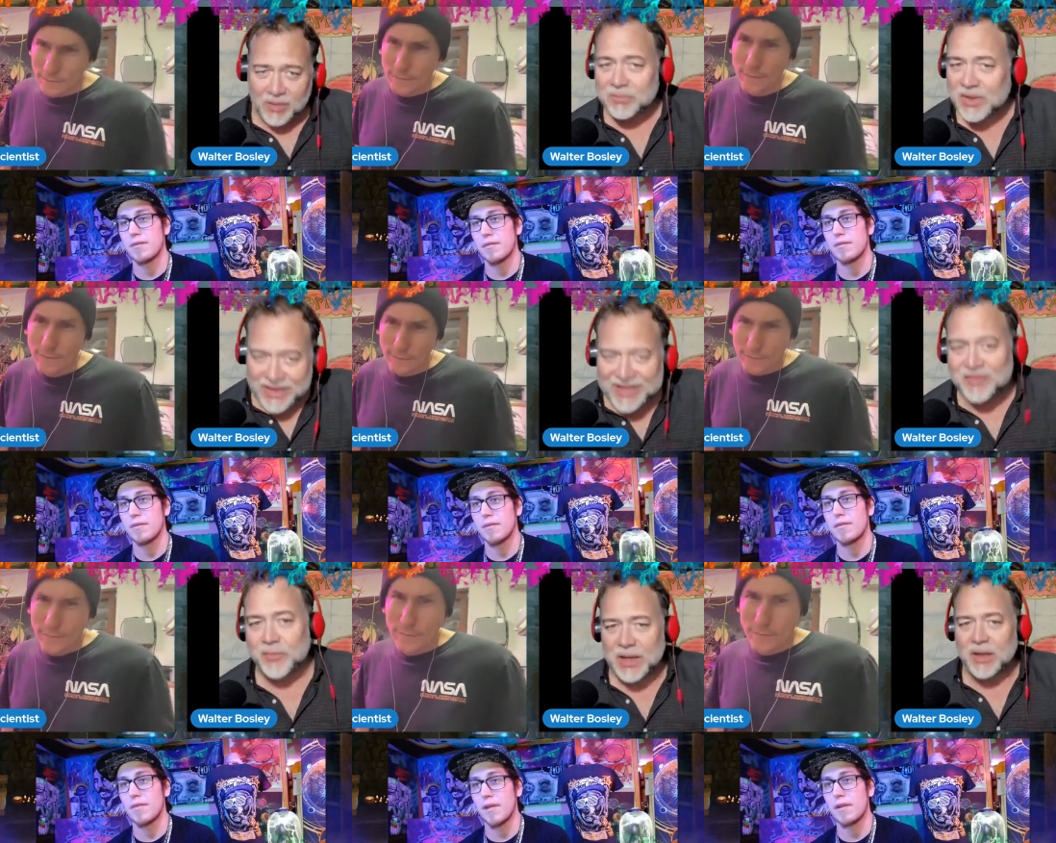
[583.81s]
Speaker 1: believe
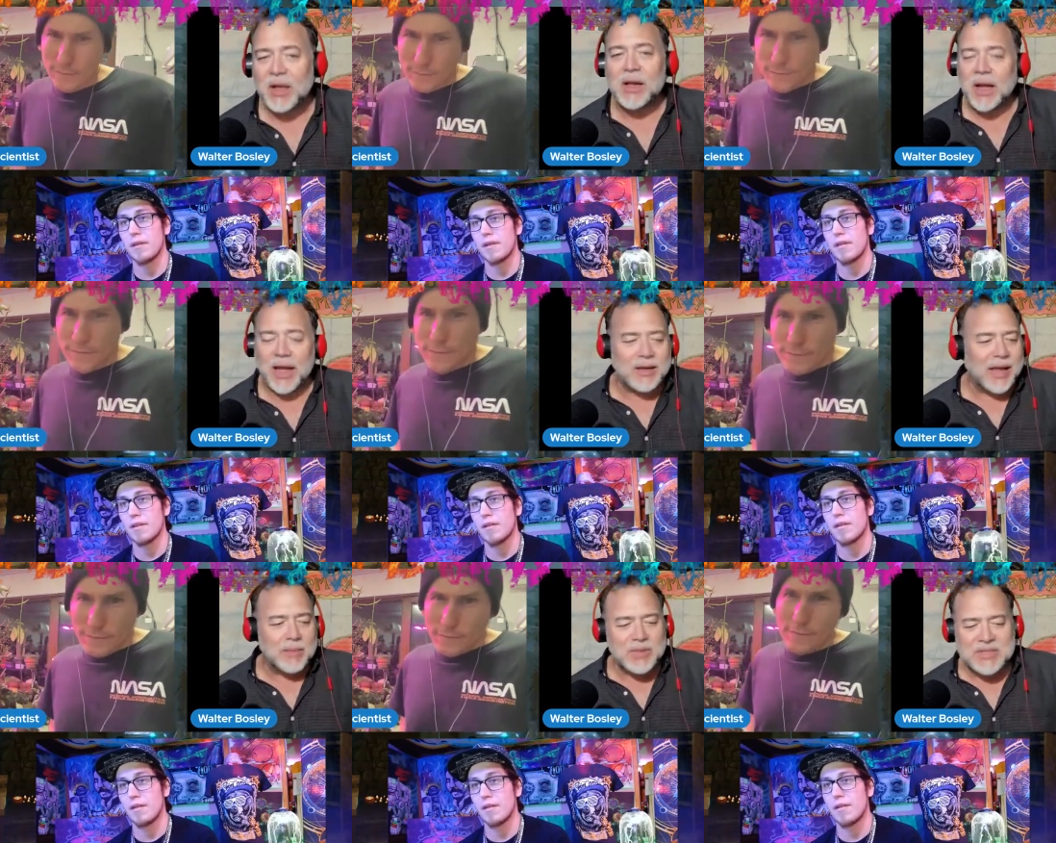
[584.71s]
me and
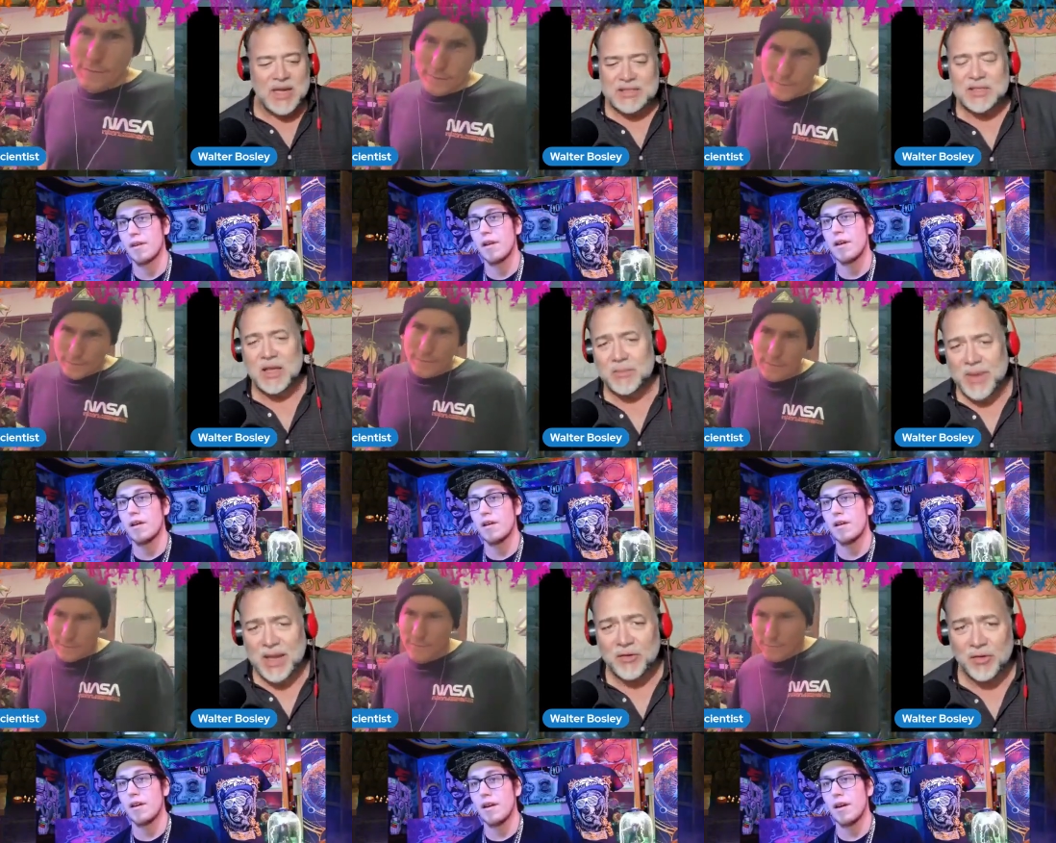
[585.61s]
and besides the
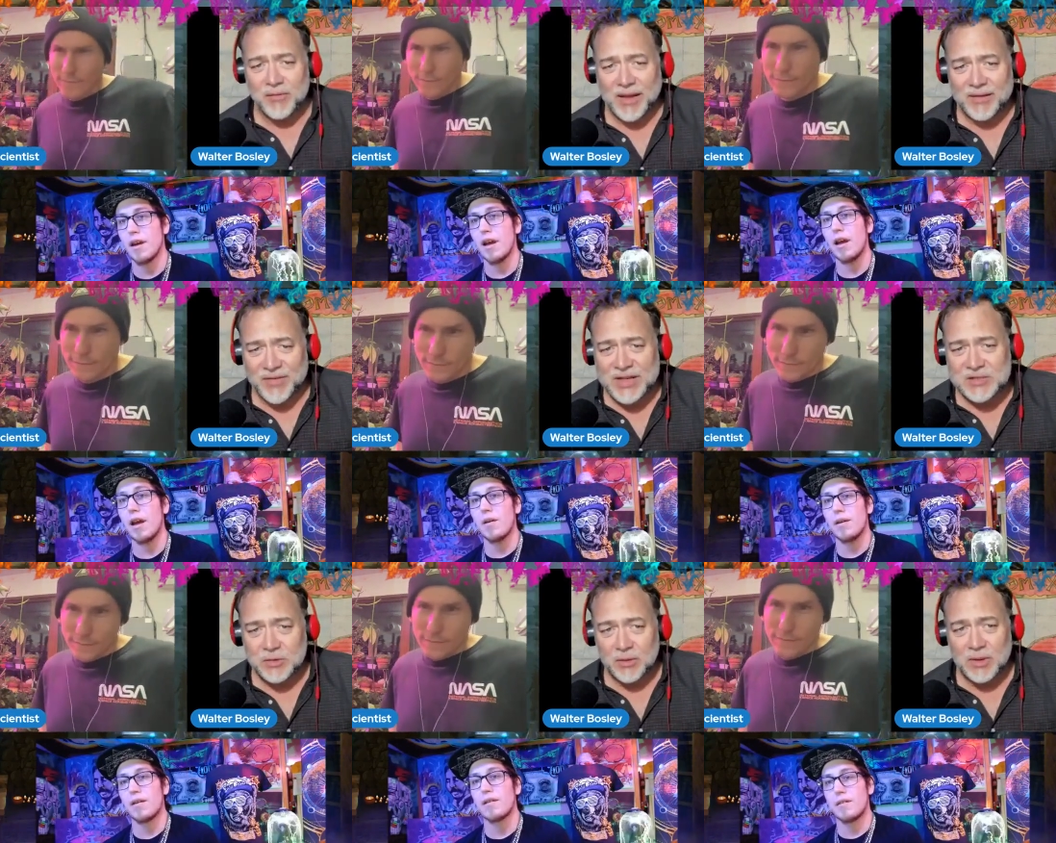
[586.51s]
commander of that
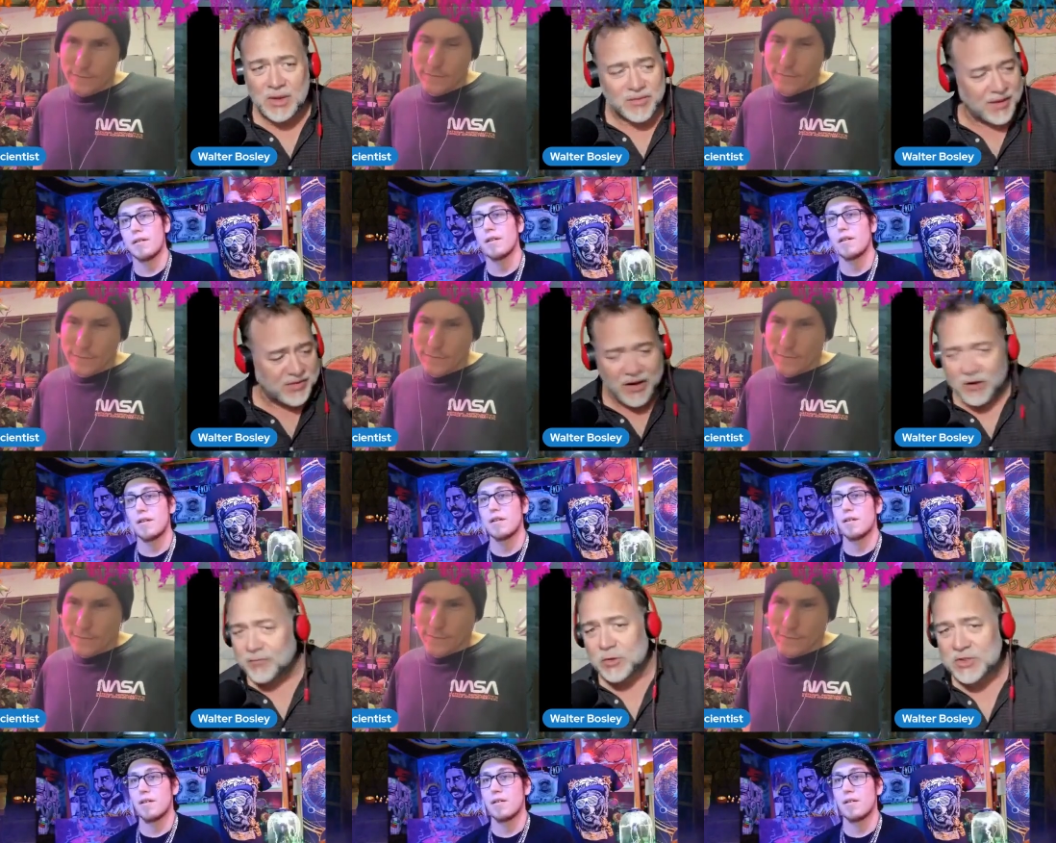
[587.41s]
vessel that the air
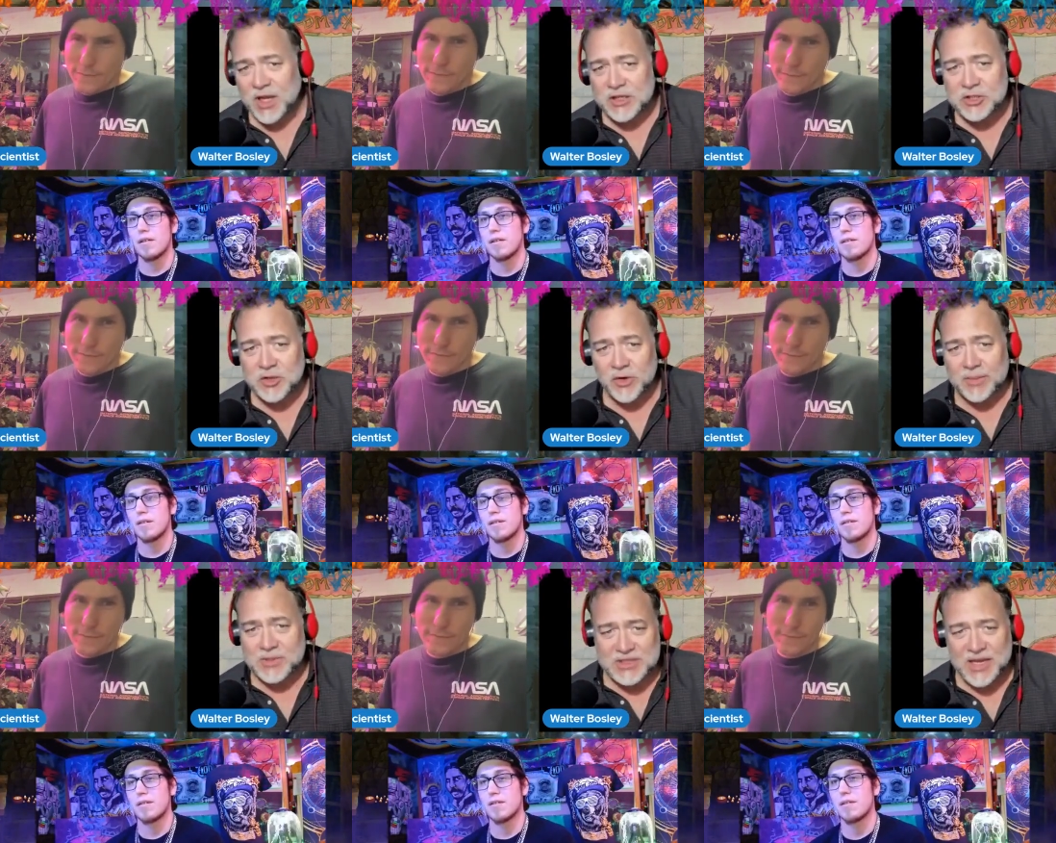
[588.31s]
force guys showed up
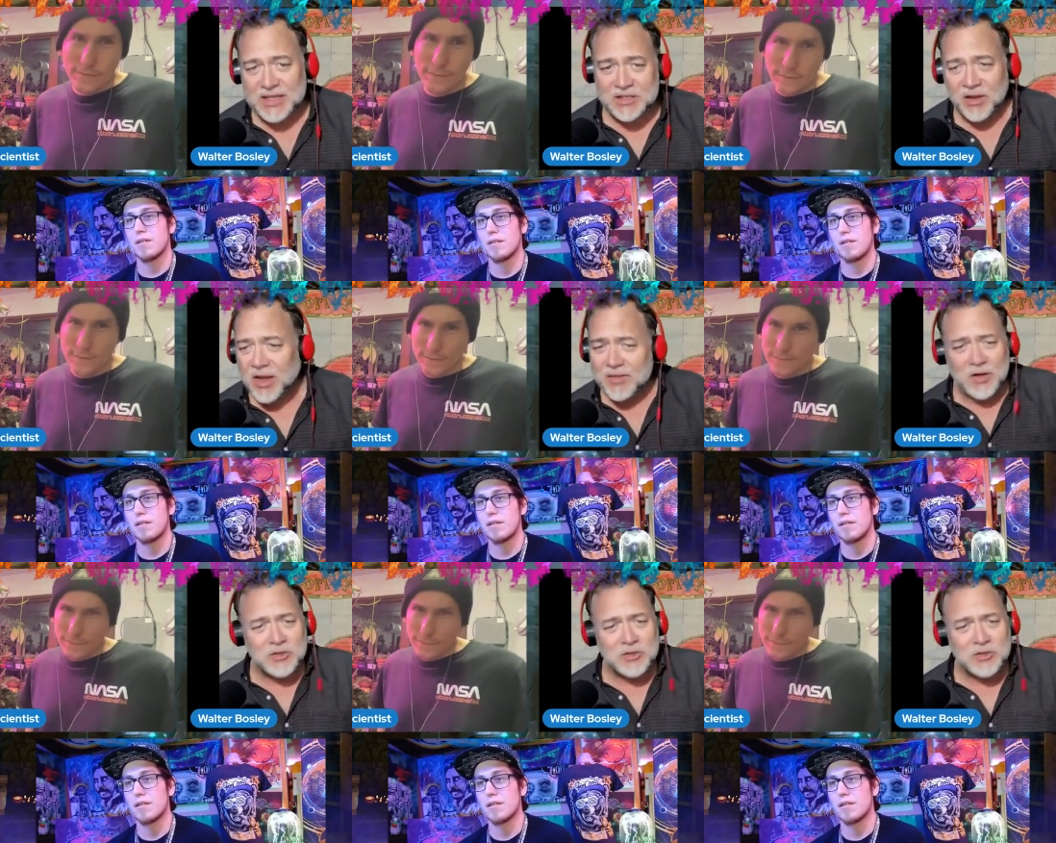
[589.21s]
to take stuff there's